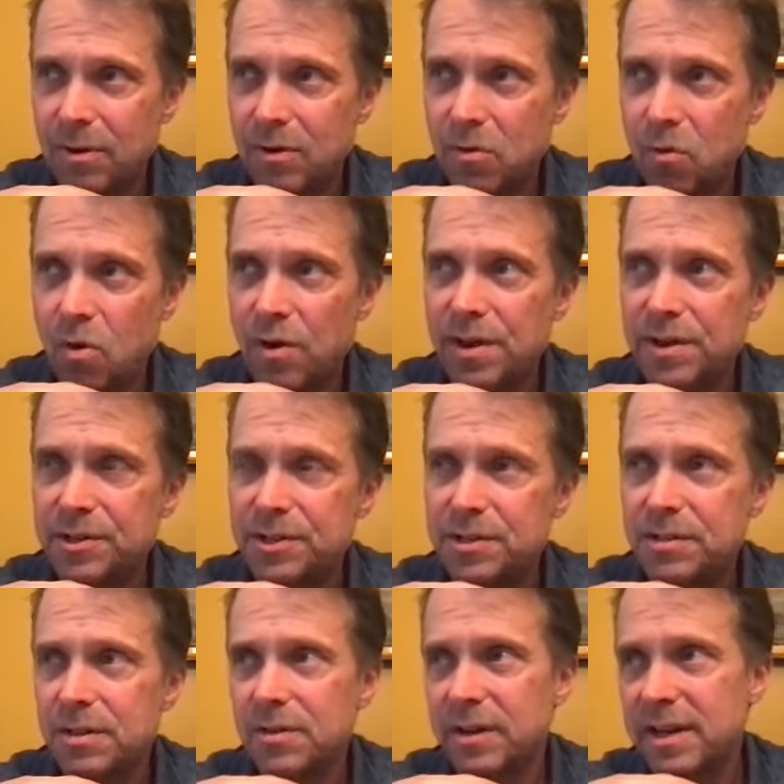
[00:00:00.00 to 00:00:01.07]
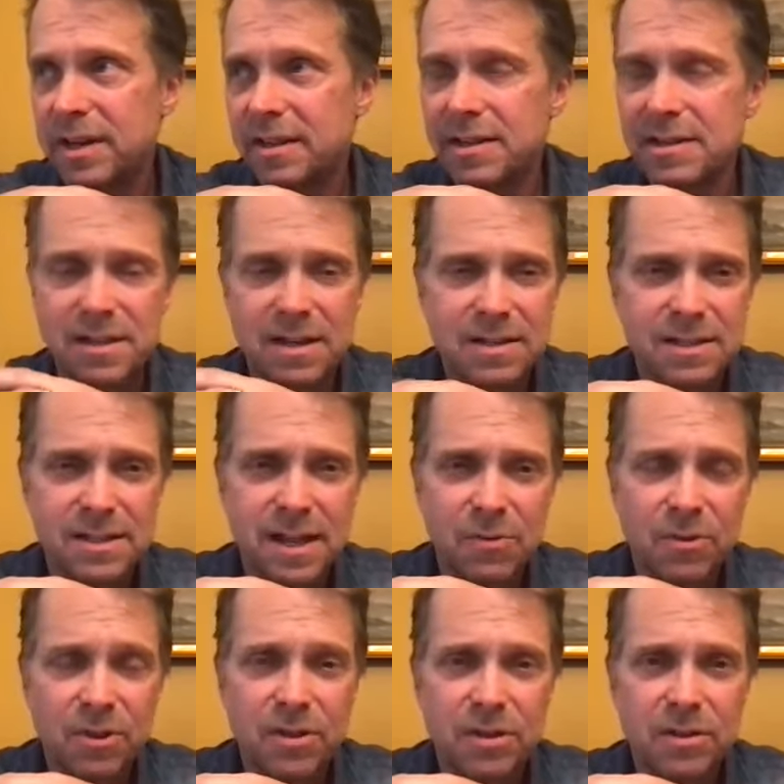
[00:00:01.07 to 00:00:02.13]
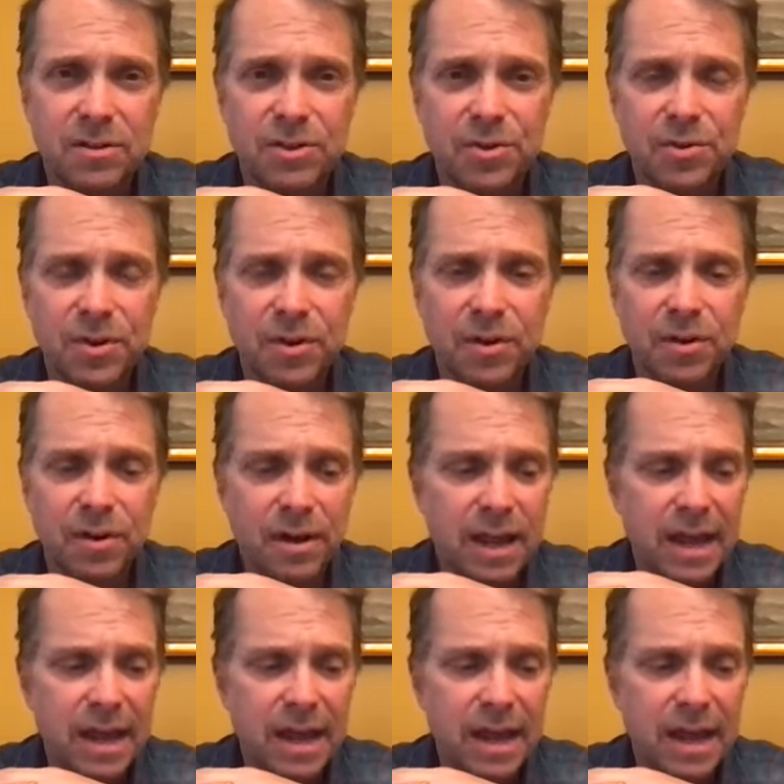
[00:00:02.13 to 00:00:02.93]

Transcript: Cornish looking at the sunset with Junior,